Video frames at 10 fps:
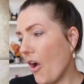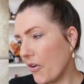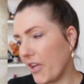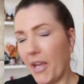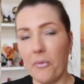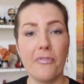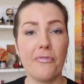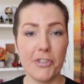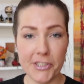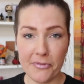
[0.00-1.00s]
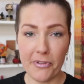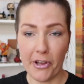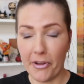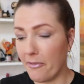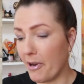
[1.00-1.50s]
Okay, well, first of
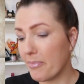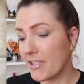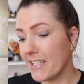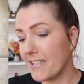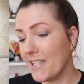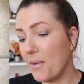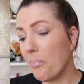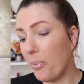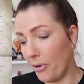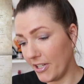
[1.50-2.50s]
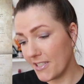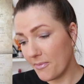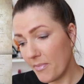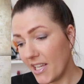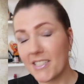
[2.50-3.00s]
all, it represents the
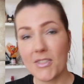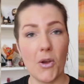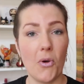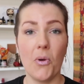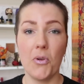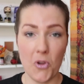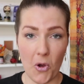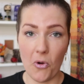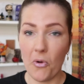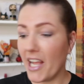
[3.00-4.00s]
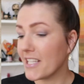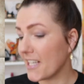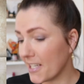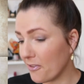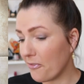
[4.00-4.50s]
poisoned mead, so no. And
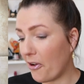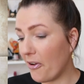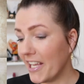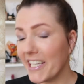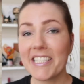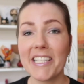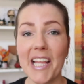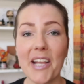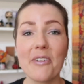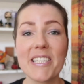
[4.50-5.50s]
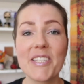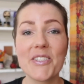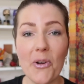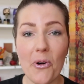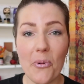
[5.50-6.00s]
second of all, it is liquid
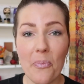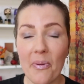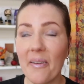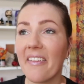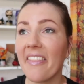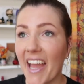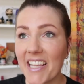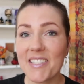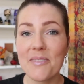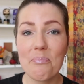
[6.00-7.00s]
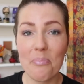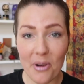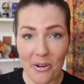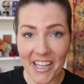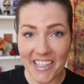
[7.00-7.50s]
soap. That's
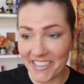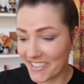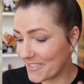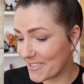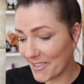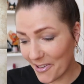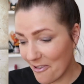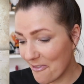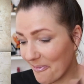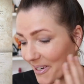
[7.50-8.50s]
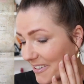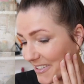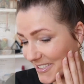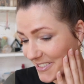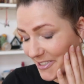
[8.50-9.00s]
brilliant. Oh my
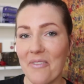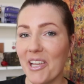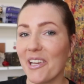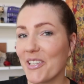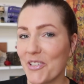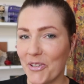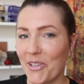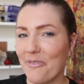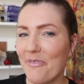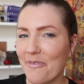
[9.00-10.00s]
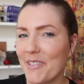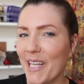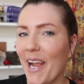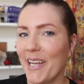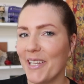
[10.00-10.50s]
gosh. And we got a total of 15
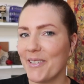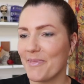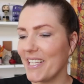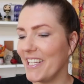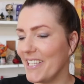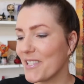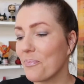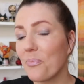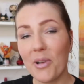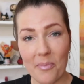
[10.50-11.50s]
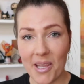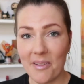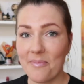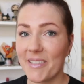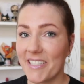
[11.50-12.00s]
items in this
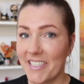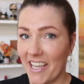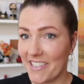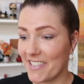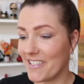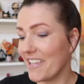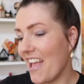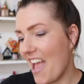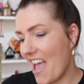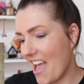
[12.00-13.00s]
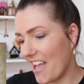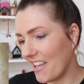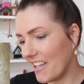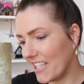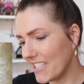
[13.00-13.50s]
premium chest.
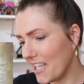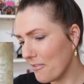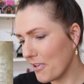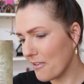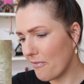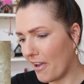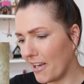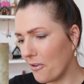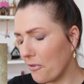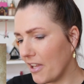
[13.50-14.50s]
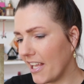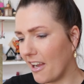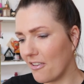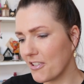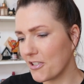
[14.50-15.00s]
And let's see if we can find out who the
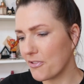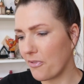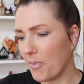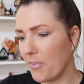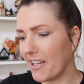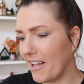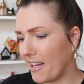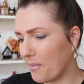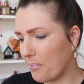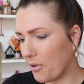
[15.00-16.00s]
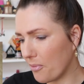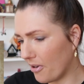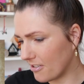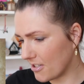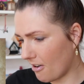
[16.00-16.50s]
characters from the magnetic
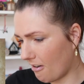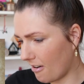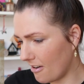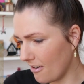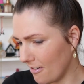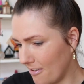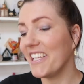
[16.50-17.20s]
bookmarks are.